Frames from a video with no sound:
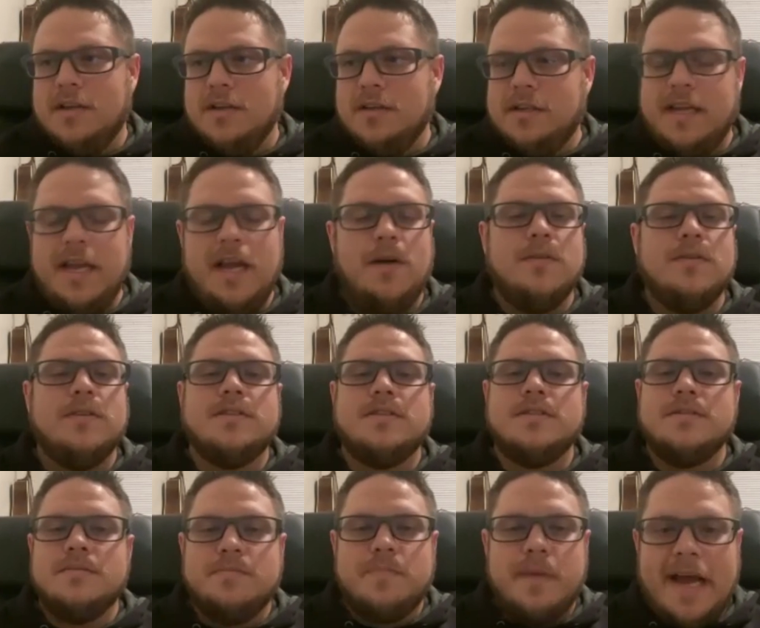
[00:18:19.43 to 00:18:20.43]

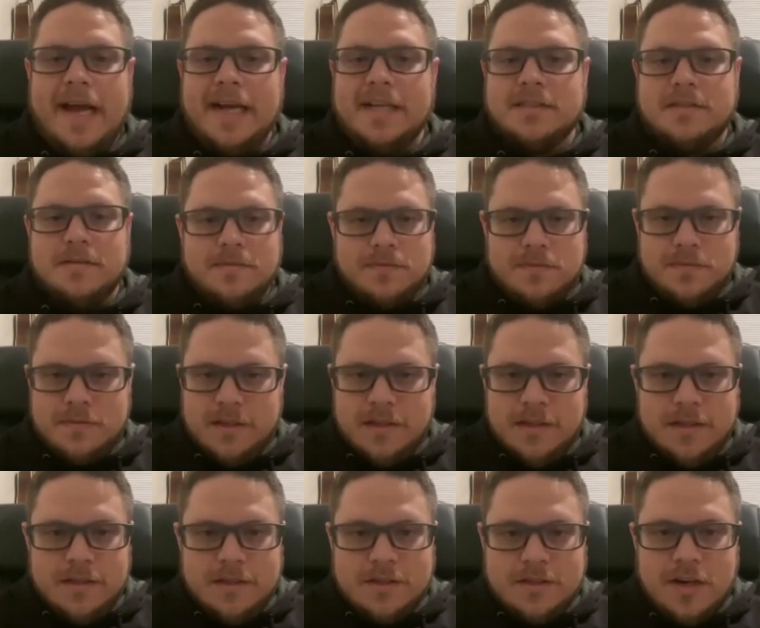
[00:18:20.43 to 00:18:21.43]
countless packs of
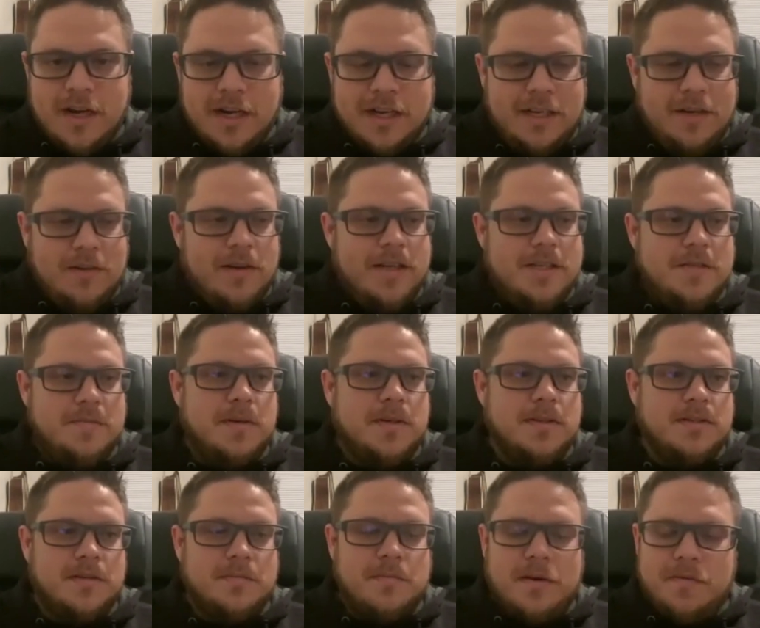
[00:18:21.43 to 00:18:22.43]
Strike King Rage Bugs.
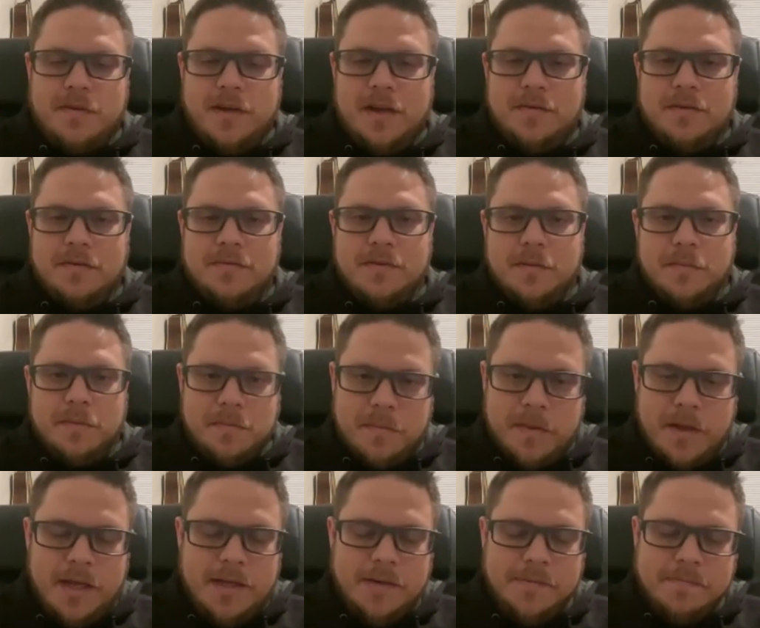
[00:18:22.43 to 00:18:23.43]
They're my favorite flipping
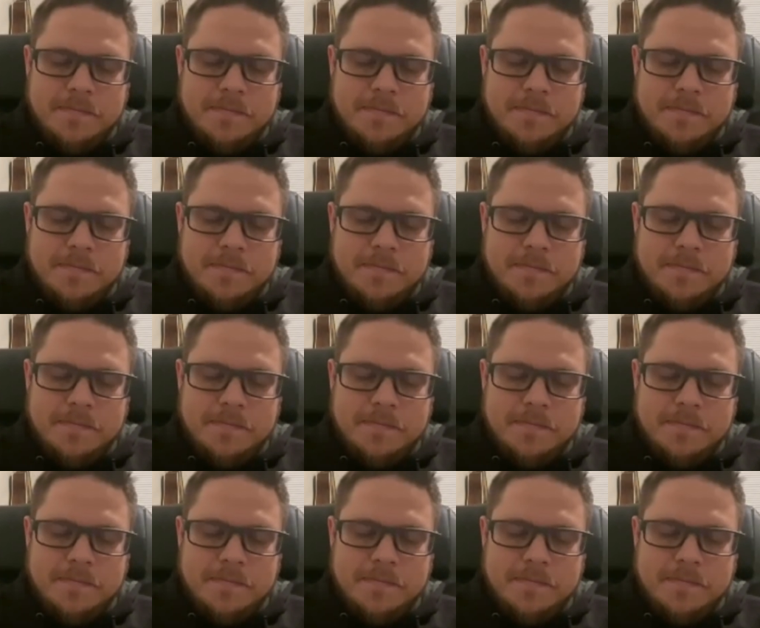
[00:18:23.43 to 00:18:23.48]
bait.